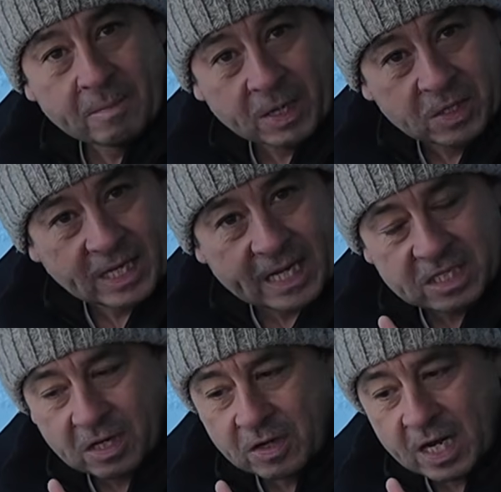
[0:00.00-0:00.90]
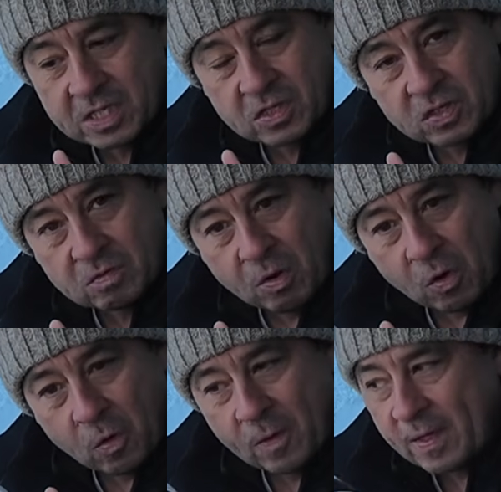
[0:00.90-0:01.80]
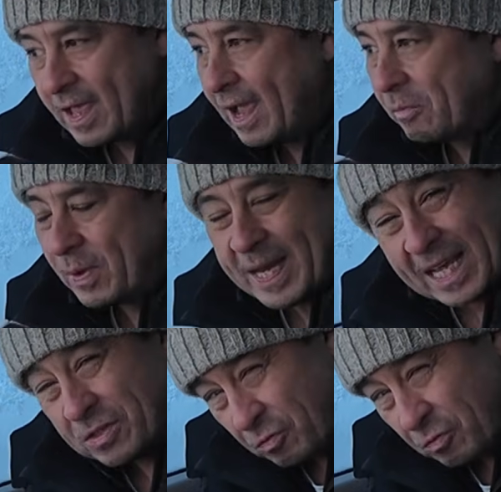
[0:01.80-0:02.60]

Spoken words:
because it is so nice and small. And when it gets